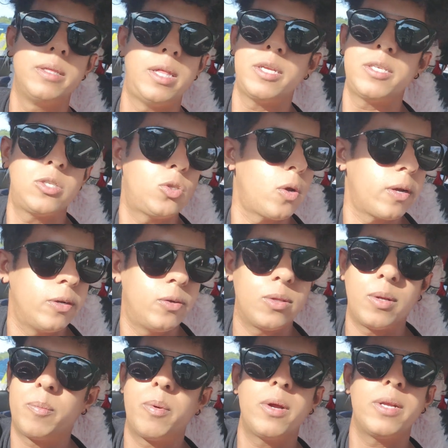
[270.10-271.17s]
they're just talking to
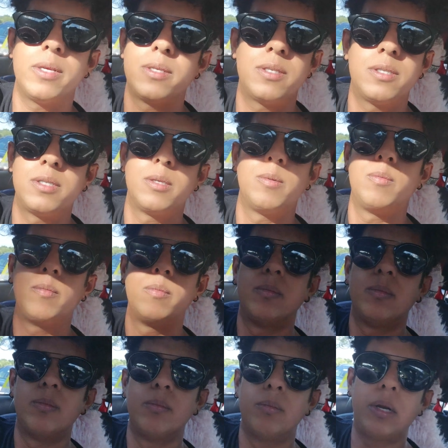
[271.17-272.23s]
their buddies.
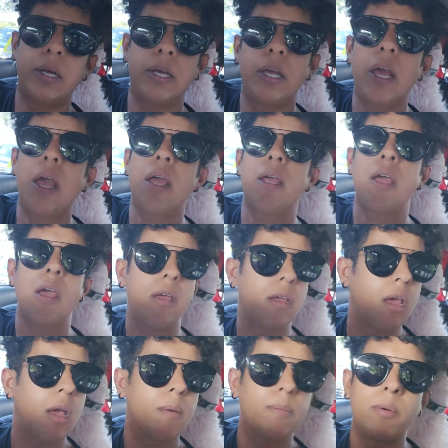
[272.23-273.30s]
They're like,
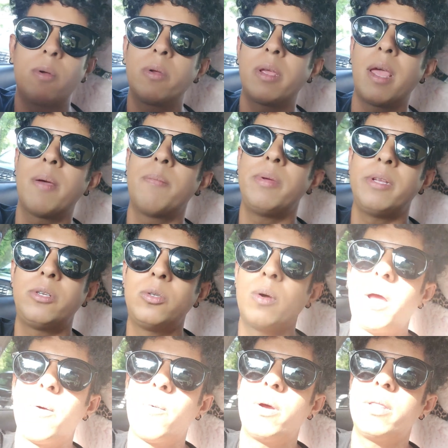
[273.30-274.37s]
yeah, bro, yeah, me
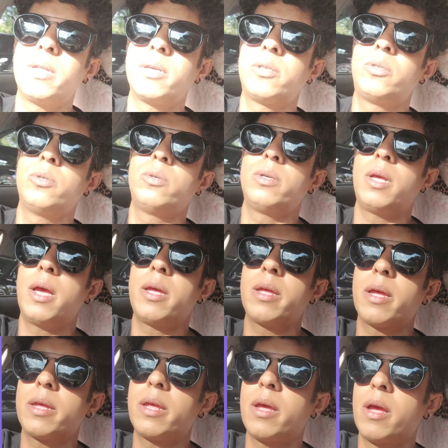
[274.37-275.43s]
too, I went there too,
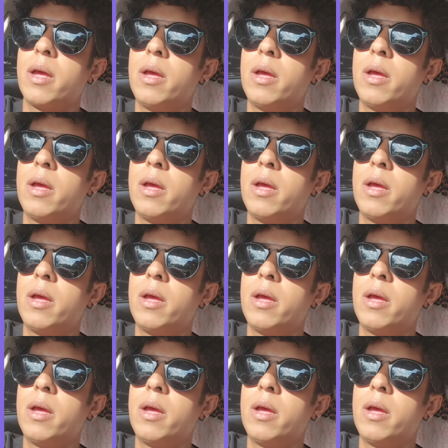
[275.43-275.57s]
yeah.